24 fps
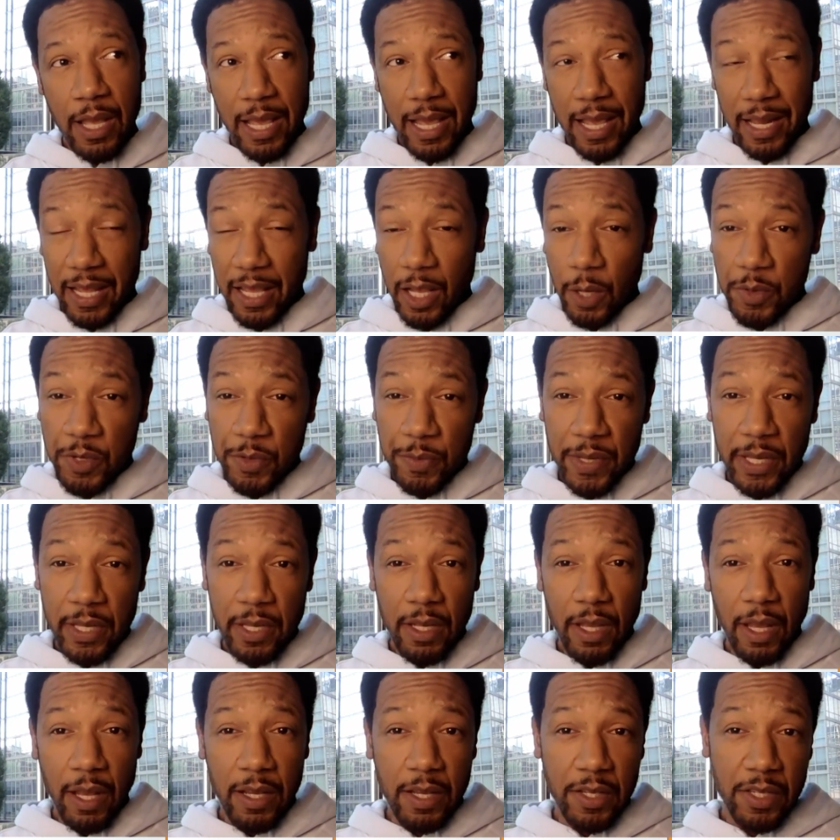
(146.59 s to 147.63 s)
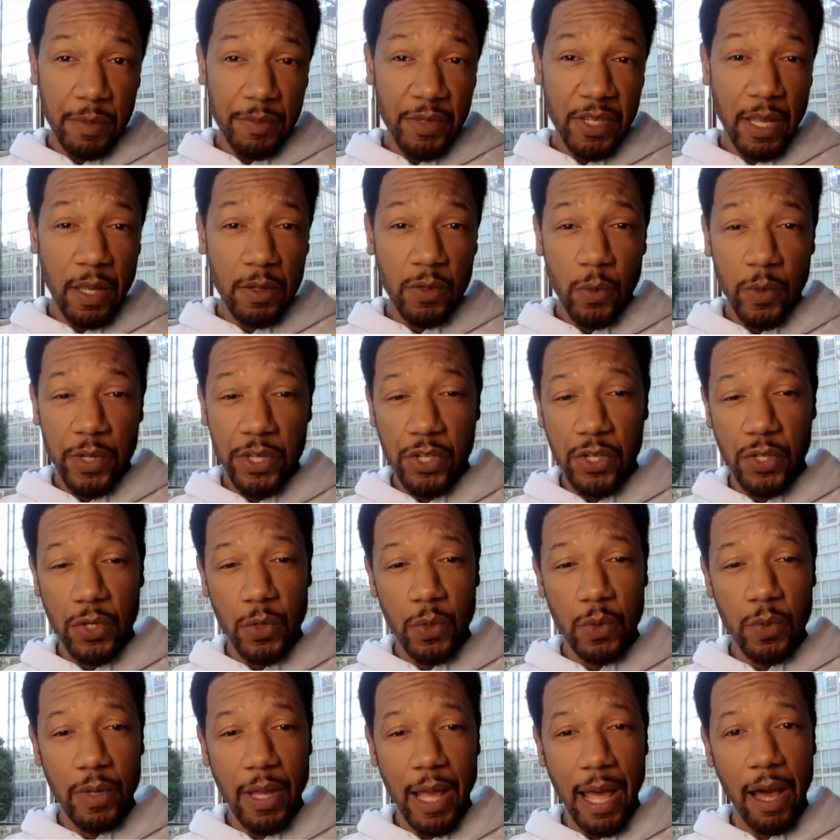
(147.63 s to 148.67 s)
and it helps me because uh, sometimes we
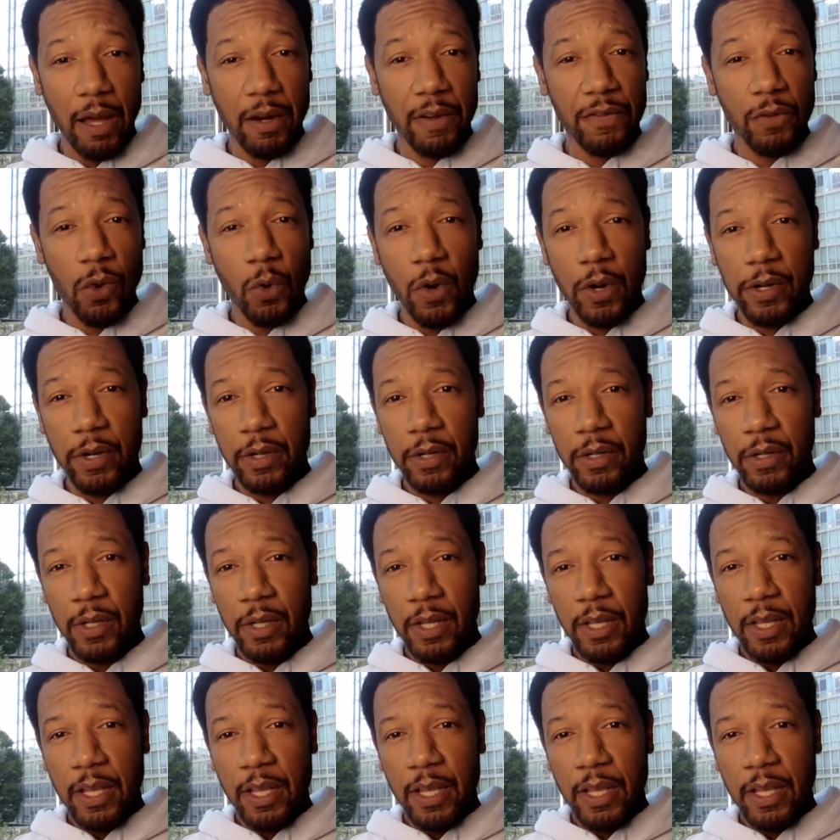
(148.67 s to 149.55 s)
shoot out of order,